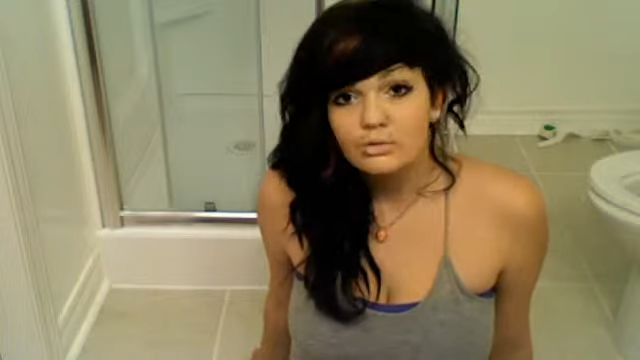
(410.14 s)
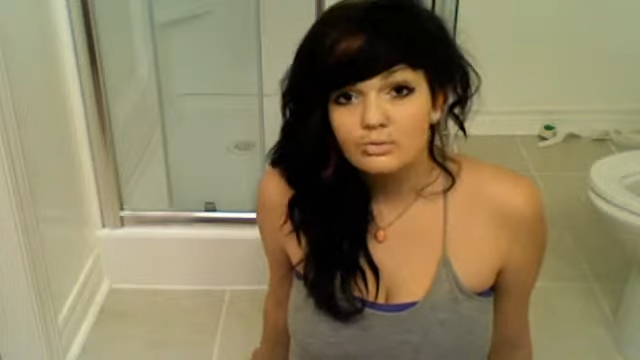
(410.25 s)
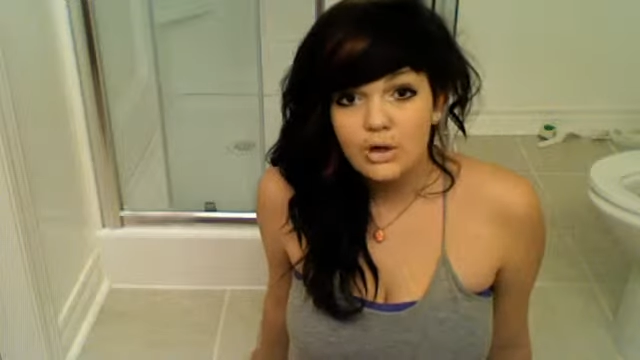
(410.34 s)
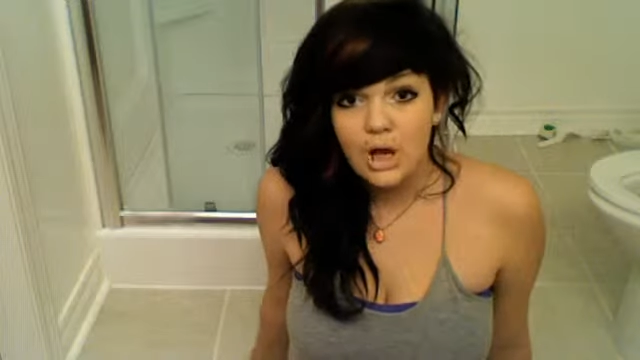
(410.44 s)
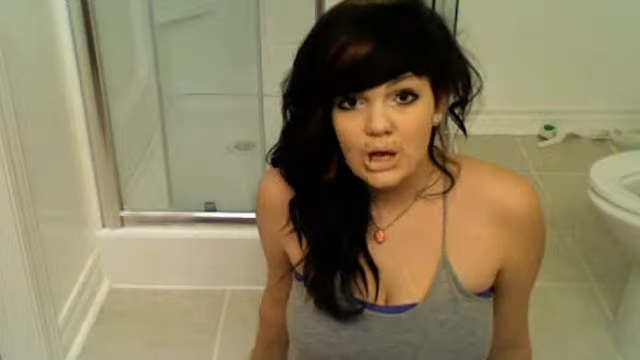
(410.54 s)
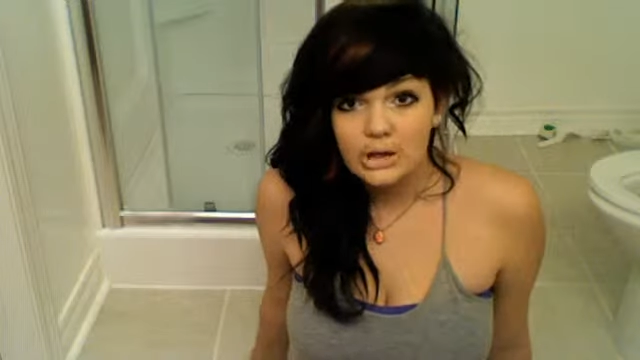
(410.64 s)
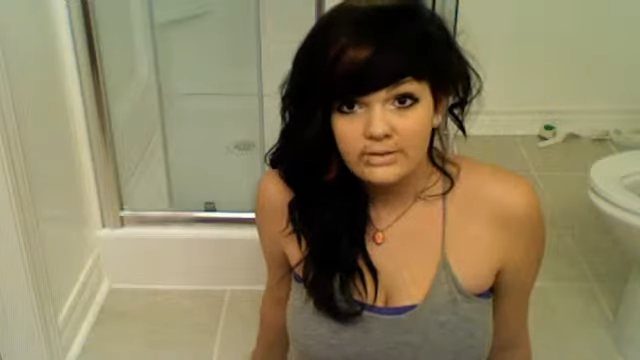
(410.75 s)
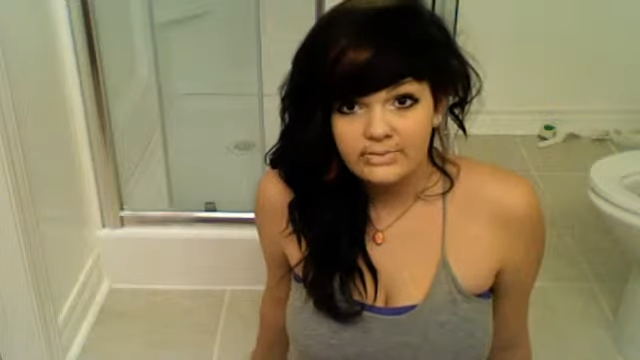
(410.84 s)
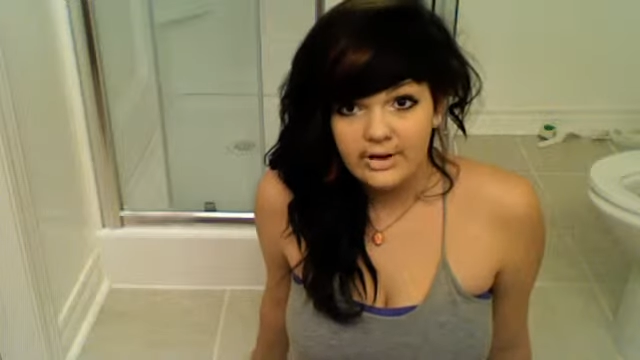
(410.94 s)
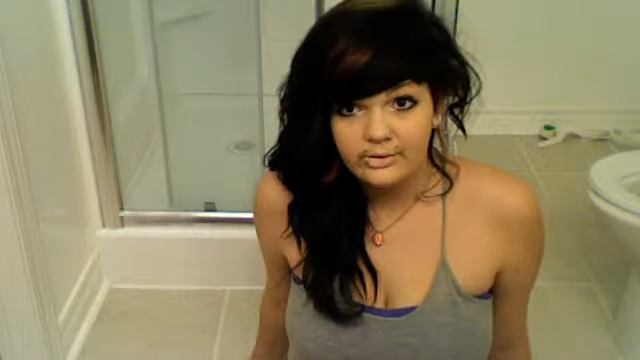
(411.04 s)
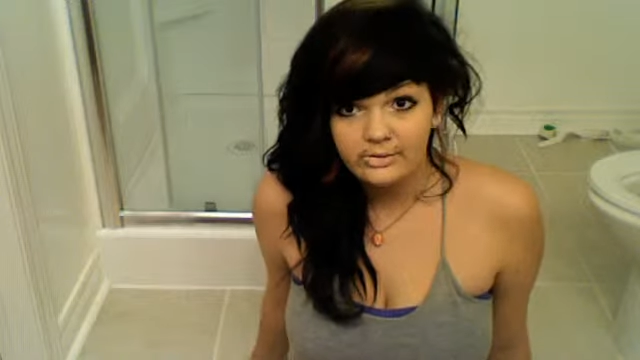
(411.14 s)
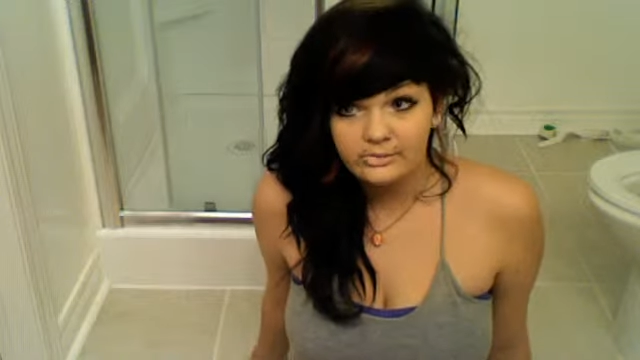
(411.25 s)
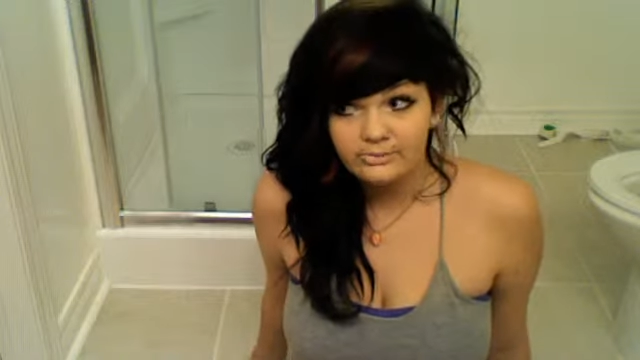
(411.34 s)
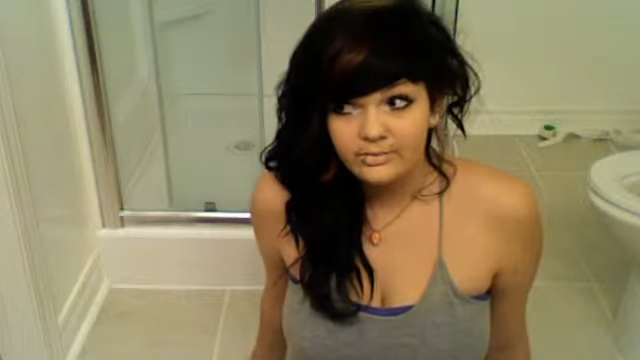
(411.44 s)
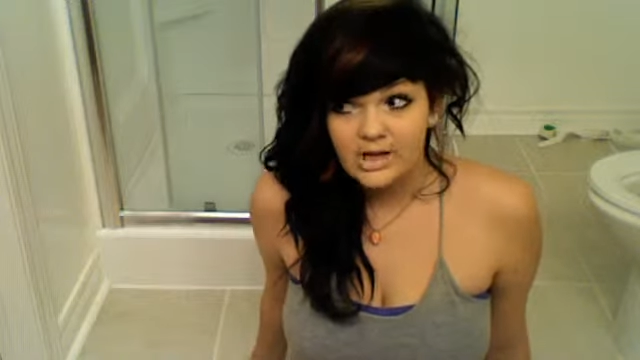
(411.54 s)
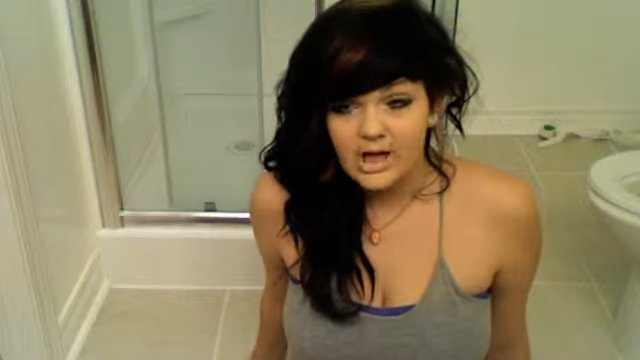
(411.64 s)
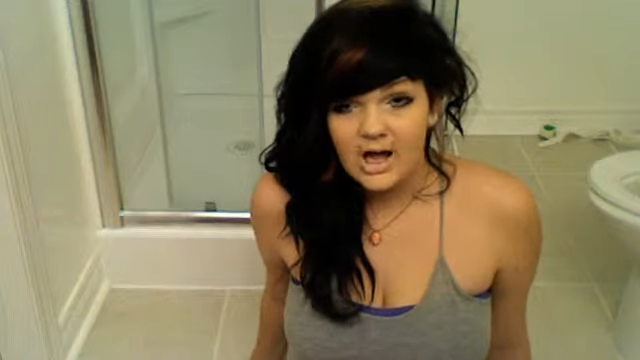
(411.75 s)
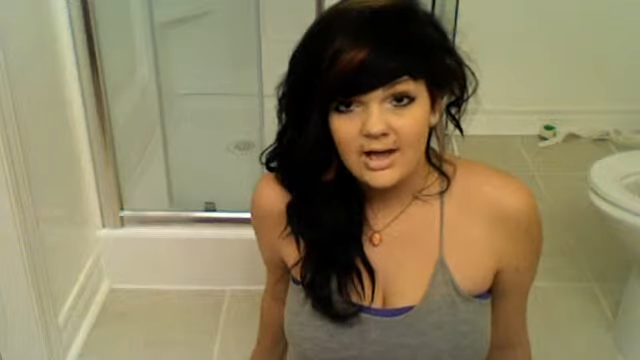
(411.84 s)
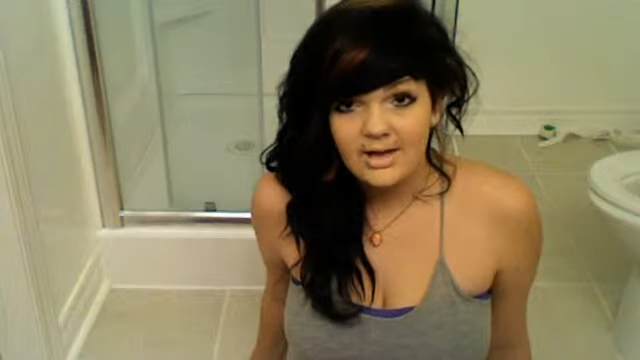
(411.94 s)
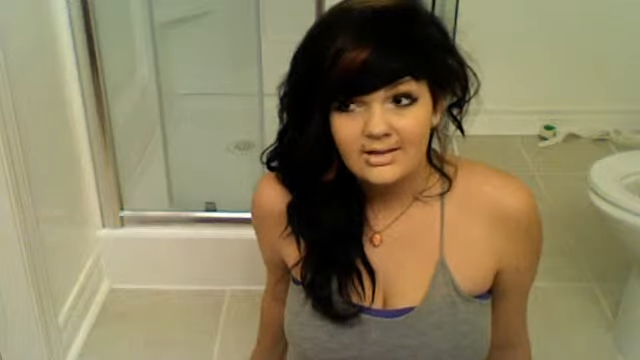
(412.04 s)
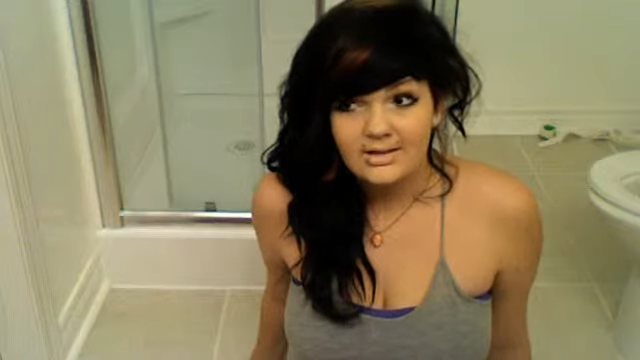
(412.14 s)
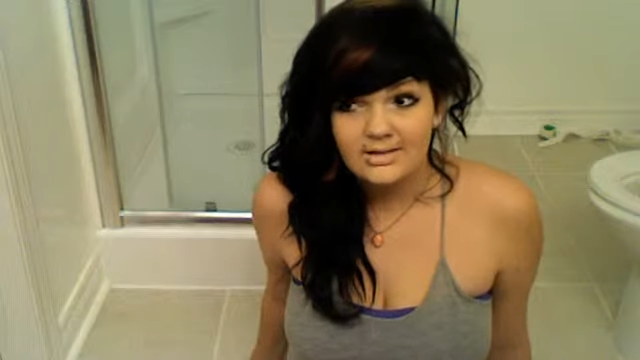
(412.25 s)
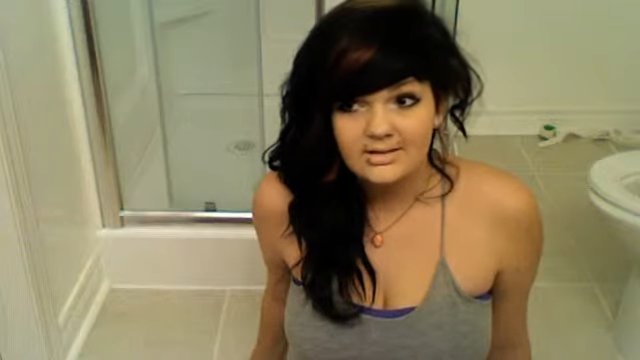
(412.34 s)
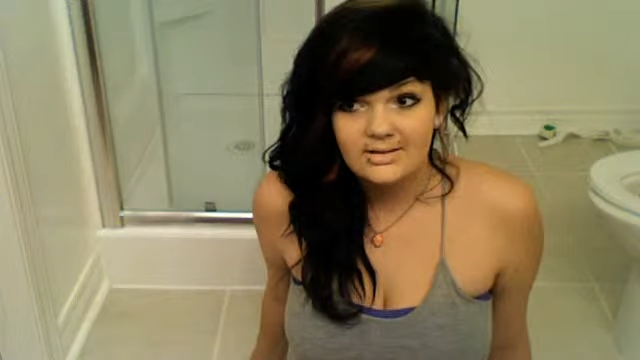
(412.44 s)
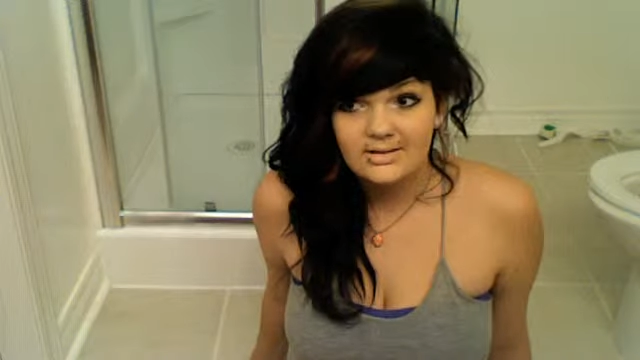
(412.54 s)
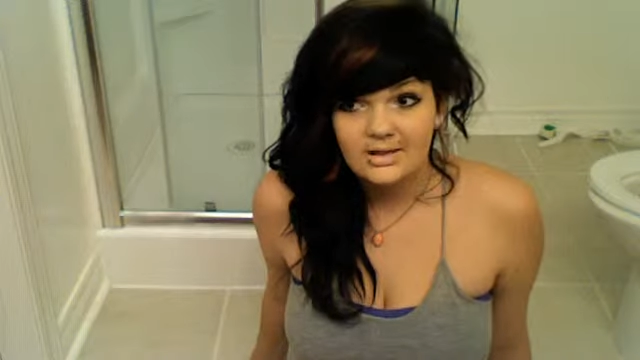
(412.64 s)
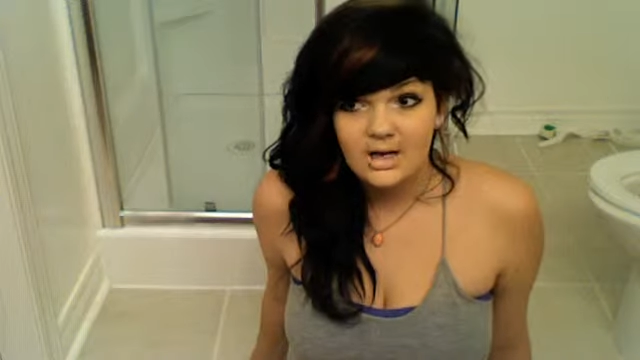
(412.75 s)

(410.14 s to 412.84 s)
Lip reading: When I came out, I had this